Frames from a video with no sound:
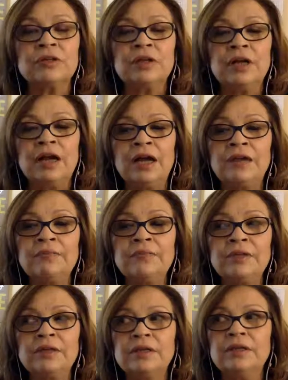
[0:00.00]

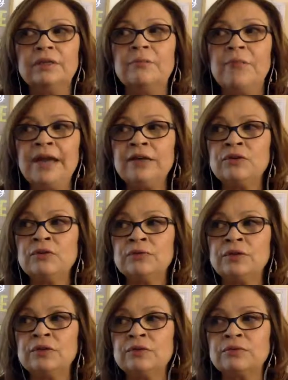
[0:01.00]
My
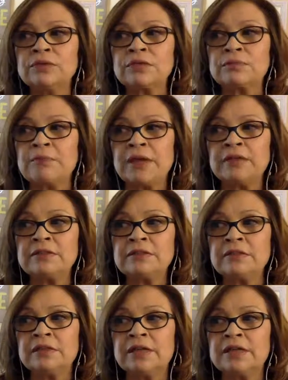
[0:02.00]
career was spent,
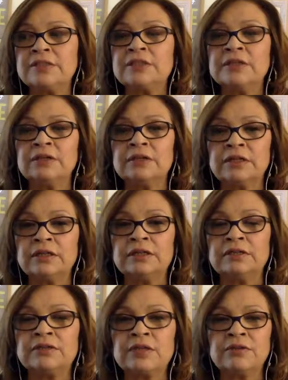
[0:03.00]
ladies, here in
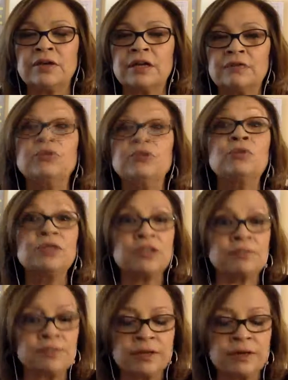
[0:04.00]
Southern California, which I'm
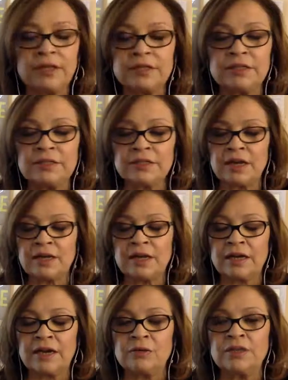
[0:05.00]
sorry I didn't say
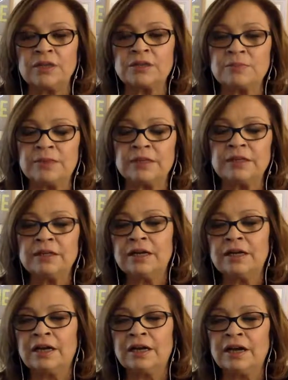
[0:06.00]
I was, but
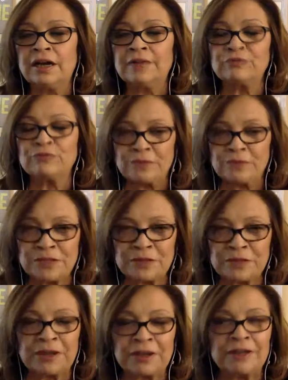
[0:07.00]
I'm from
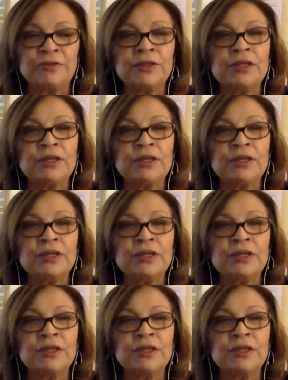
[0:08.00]
Southern California.